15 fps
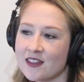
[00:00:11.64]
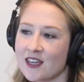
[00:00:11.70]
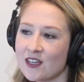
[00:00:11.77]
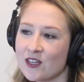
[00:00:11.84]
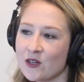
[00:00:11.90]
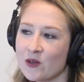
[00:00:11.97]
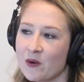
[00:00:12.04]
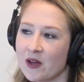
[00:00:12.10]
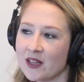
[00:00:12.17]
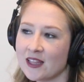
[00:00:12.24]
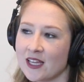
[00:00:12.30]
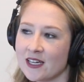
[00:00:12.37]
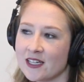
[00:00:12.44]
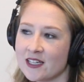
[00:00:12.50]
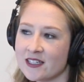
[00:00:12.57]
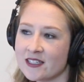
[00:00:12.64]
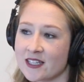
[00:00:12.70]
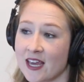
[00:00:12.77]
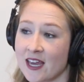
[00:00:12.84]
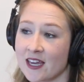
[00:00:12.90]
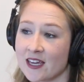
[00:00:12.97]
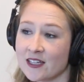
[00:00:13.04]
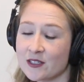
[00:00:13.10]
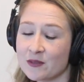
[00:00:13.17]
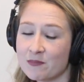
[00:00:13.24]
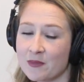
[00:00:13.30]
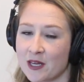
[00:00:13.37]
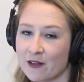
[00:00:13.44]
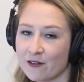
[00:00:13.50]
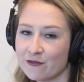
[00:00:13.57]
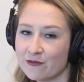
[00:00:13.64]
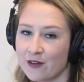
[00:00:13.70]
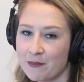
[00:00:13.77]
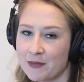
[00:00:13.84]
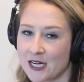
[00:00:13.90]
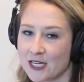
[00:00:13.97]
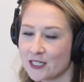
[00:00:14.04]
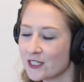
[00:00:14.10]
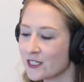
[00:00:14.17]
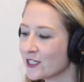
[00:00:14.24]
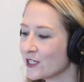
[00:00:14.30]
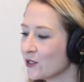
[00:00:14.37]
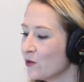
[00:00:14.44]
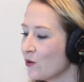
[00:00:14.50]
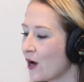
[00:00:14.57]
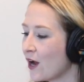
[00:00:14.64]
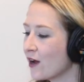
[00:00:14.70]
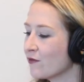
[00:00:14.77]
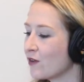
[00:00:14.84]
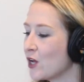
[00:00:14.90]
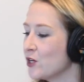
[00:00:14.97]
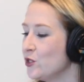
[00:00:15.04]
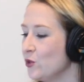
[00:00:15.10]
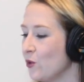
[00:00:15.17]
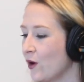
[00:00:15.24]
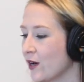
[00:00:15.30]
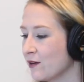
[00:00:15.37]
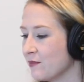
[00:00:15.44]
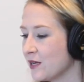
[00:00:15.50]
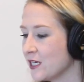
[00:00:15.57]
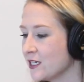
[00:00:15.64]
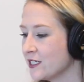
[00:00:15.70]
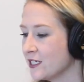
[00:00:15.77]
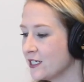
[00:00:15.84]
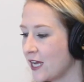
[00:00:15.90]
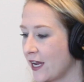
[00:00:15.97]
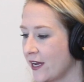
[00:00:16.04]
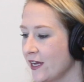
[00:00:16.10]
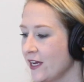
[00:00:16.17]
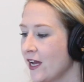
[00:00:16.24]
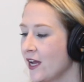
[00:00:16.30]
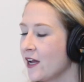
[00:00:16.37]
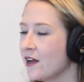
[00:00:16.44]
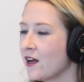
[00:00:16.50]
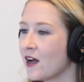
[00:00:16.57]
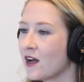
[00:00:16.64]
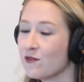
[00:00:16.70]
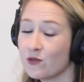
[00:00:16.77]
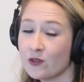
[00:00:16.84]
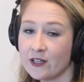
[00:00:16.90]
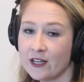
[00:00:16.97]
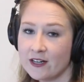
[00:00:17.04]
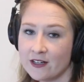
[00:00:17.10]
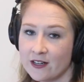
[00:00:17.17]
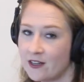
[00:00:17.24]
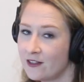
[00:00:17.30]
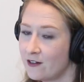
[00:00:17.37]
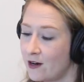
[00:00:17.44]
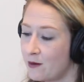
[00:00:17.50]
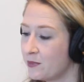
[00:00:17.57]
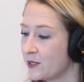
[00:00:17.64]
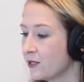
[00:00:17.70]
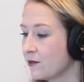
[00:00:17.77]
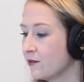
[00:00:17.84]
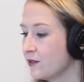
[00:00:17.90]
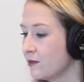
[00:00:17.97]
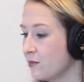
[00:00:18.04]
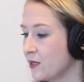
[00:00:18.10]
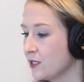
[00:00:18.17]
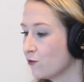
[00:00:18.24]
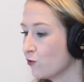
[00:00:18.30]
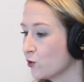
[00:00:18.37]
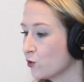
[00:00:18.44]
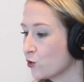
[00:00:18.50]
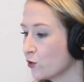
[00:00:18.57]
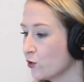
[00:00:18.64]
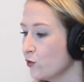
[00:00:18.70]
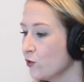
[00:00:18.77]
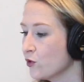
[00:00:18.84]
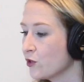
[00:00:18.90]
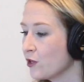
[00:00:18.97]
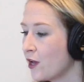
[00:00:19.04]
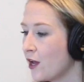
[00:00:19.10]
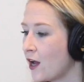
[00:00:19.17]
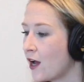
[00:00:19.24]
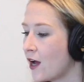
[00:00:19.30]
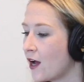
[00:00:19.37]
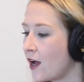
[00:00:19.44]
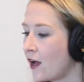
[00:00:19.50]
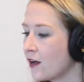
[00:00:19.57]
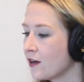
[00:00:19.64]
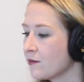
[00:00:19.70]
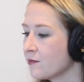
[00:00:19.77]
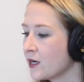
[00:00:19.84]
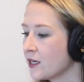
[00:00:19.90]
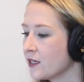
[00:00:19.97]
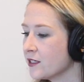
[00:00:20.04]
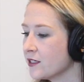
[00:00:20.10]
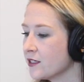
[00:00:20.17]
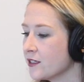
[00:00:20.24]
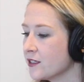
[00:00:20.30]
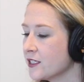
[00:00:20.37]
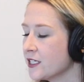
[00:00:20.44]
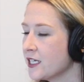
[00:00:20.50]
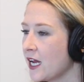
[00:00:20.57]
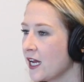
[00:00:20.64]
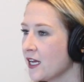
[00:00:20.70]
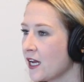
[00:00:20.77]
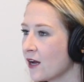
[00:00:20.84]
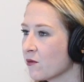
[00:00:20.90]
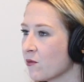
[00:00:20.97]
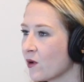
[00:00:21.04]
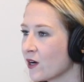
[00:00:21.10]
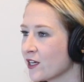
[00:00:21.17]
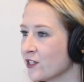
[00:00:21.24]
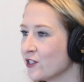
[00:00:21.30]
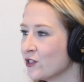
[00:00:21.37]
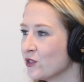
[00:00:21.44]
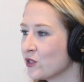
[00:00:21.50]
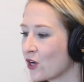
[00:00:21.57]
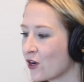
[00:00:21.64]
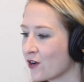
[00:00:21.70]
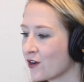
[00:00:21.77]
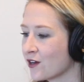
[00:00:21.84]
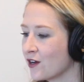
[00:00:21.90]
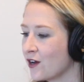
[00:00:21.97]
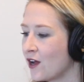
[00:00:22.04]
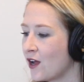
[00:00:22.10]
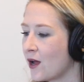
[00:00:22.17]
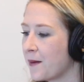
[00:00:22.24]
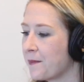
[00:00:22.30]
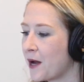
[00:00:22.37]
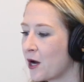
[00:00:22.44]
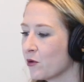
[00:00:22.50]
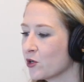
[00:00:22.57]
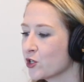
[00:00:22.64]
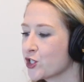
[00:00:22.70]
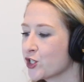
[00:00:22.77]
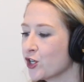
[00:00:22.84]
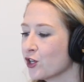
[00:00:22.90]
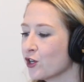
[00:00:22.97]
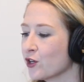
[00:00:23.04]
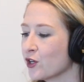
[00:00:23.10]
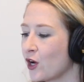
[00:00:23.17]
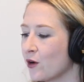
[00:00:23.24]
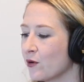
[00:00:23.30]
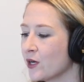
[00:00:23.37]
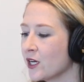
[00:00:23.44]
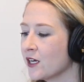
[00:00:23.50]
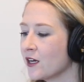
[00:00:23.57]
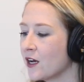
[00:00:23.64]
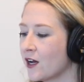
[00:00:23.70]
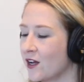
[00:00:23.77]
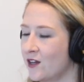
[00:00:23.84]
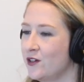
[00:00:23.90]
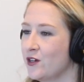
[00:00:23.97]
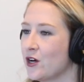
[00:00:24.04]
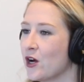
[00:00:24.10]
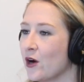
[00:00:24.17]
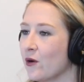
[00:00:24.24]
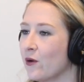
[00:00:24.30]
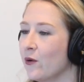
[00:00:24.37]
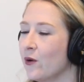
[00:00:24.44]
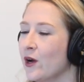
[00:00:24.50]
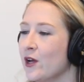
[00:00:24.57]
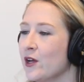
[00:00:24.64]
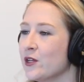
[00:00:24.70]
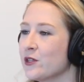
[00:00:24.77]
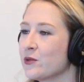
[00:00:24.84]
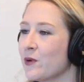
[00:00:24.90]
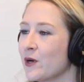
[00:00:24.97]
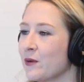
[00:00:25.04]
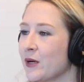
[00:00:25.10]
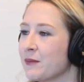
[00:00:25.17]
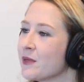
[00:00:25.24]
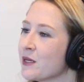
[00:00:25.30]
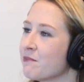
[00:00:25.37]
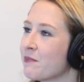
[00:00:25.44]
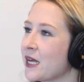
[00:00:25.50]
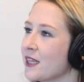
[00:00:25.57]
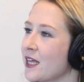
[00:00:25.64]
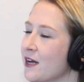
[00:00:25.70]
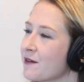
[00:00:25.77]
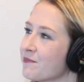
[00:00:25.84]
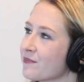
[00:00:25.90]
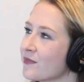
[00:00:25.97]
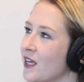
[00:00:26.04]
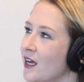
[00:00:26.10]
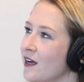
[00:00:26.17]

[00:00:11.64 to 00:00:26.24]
Thank you, ladies and male feminists who have joined me today for yet another episode of The Peaceful Truth. Today, I wanted to talk about sugarcoating a no. So what do I mean by that?